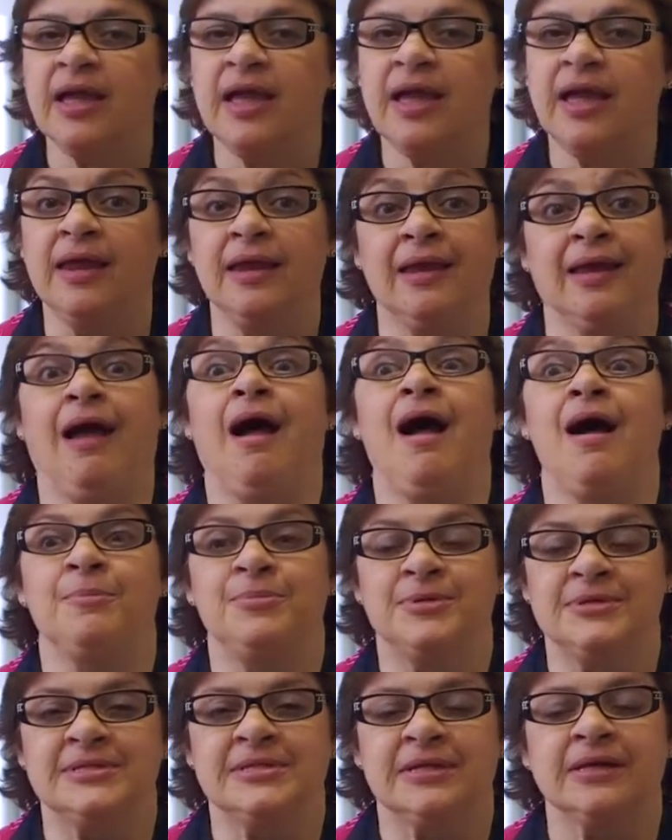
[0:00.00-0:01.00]
and
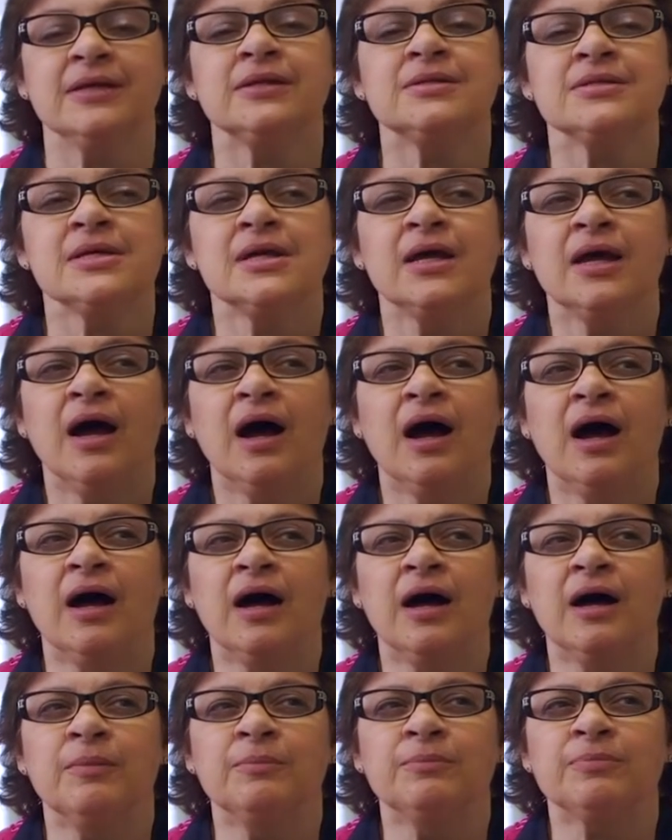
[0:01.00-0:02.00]
opposite,
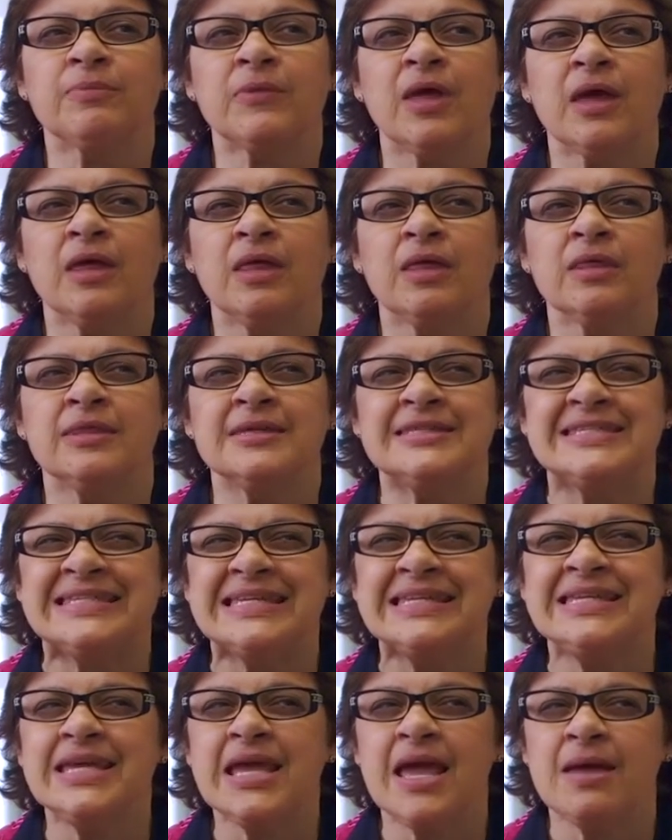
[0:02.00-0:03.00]
the
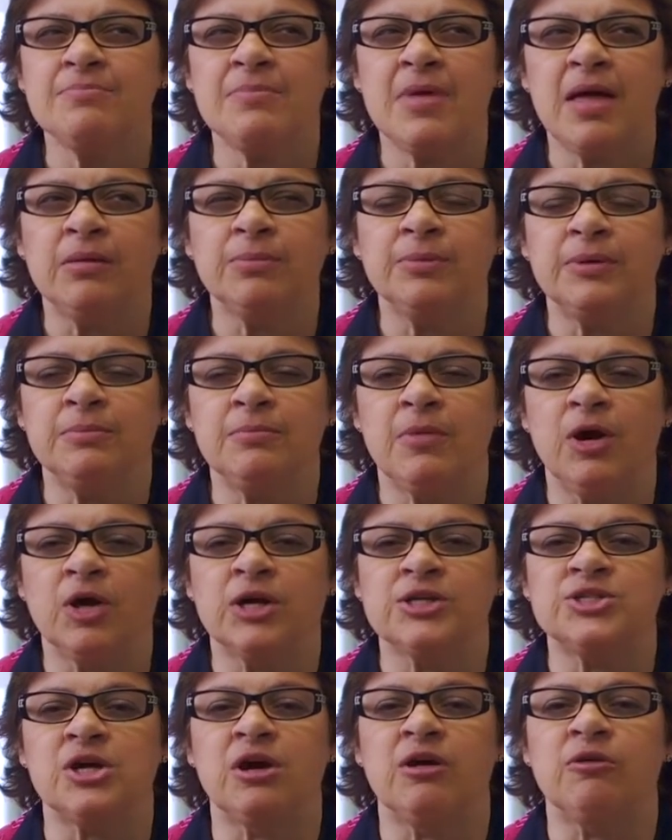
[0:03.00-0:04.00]
Sydney and Melbourne
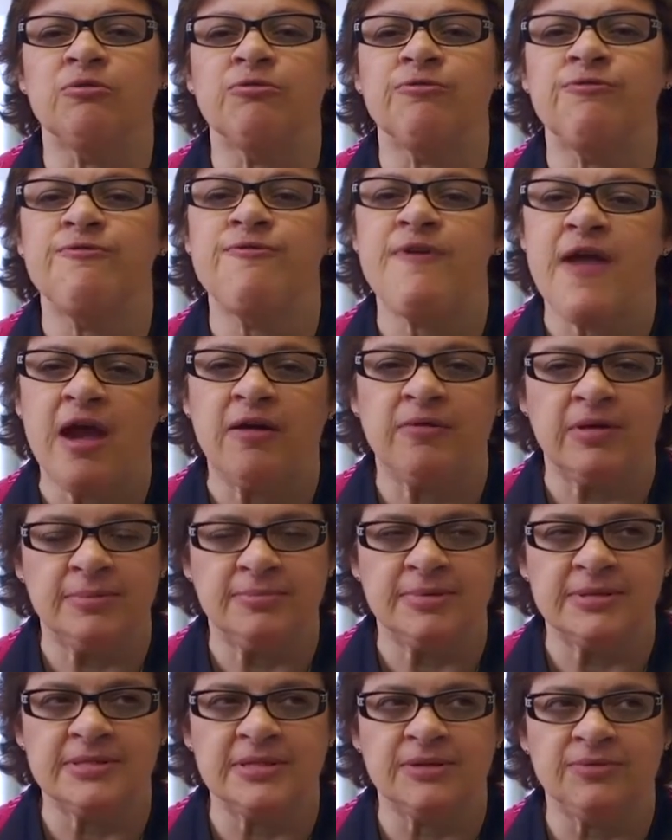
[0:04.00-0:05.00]
markets are very
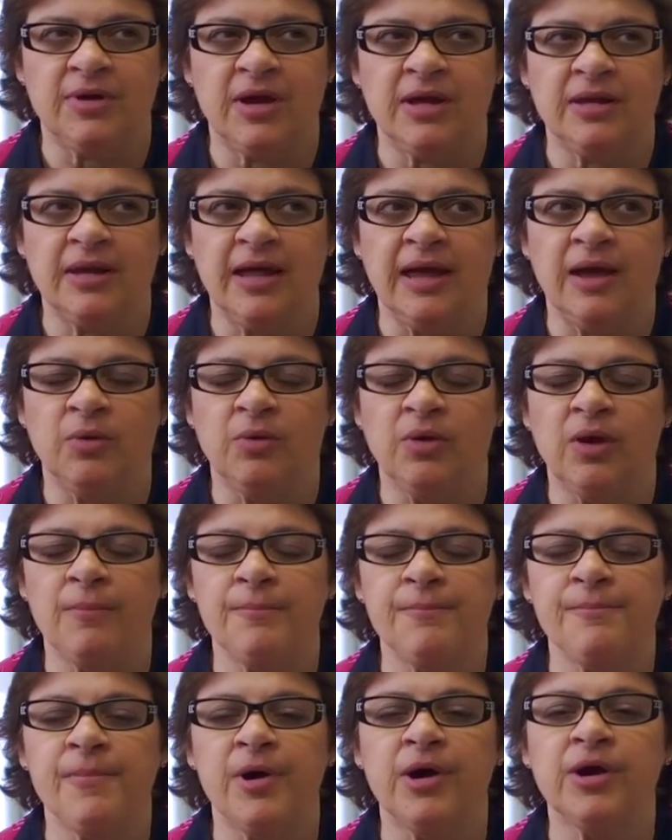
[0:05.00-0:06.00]
busy right now.
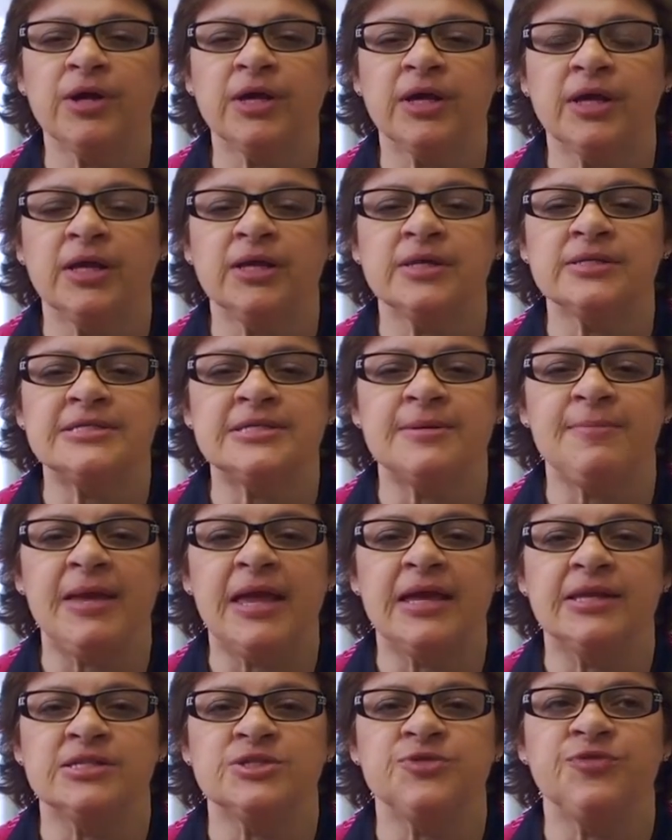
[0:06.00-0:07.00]
Market
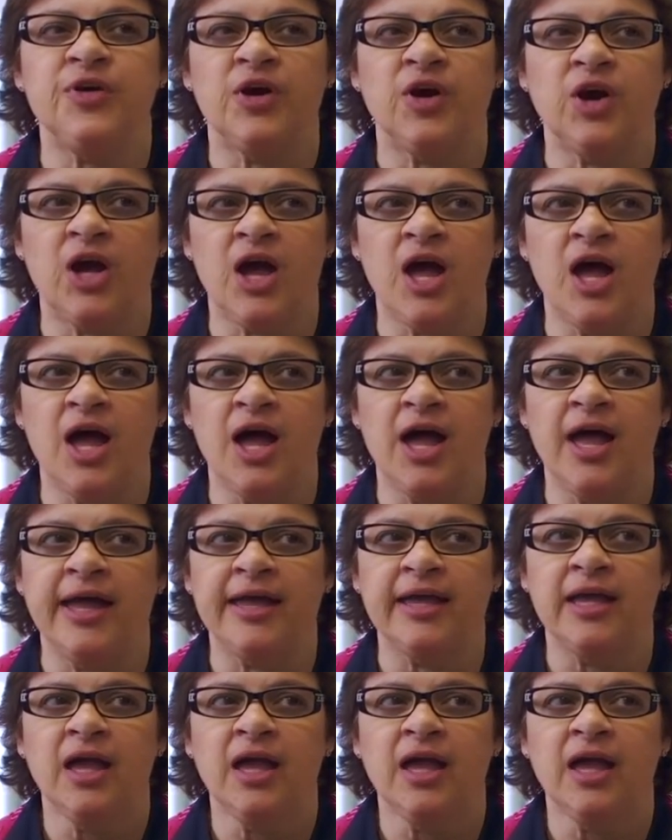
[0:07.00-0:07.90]
demand is very high